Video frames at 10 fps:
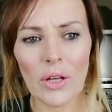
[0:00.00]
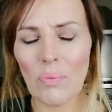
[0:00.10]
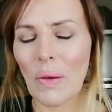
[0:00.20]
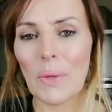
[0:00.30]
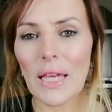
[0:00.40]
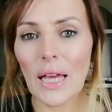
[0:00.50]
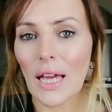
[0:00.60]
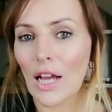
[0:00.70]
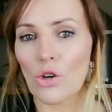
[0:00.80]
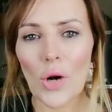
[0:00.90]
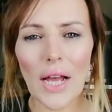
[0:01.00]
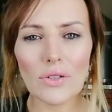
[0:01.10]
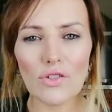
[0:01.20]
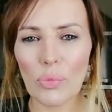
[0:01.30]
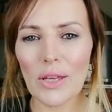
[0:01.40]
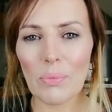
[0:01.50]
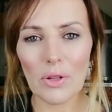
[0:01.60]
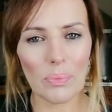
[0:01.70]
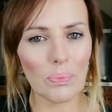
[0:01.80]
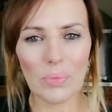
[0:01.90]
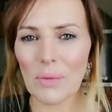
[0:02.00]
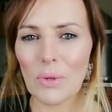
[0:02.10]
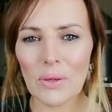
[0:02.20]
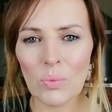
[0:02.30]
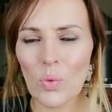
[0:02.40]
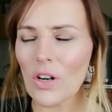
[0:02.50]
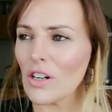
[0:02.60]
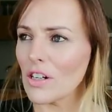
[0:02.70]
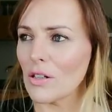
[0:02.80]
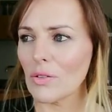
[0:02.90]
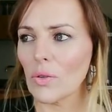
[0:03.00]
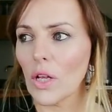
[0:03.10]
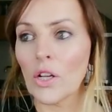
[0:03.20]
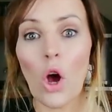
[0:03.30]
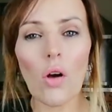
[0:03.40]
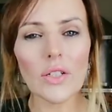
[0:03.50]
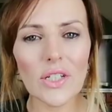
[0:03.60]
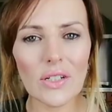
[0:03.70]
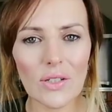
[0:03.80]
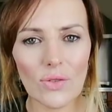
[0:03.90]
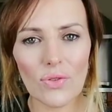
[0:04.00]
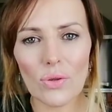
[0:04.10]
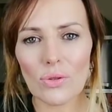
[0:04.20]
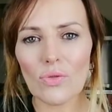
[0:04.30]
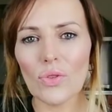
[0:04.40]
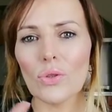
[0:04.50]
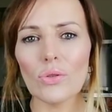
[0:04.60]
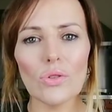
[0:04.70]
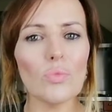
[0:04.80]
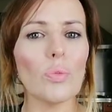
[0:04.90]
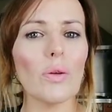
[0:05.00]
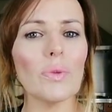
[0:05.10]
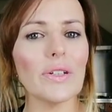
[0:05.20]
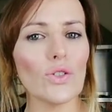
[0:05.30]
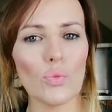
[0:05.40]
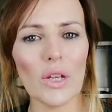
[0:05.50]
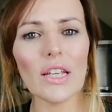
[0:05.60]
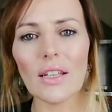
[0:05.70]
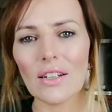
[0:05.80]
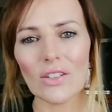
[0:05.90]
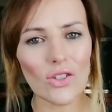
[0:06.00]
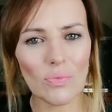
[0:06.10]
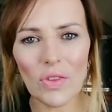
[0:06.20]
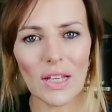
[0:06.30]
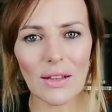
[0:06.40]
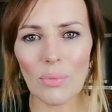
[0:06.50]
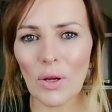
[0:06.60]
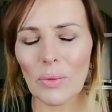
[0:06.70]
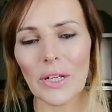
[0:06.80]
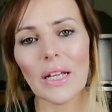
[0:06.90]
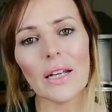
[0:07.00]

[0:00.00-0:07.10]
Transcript: Maybe a crowd of people, people in work, an audience for those of you who do public speaking or something in the public.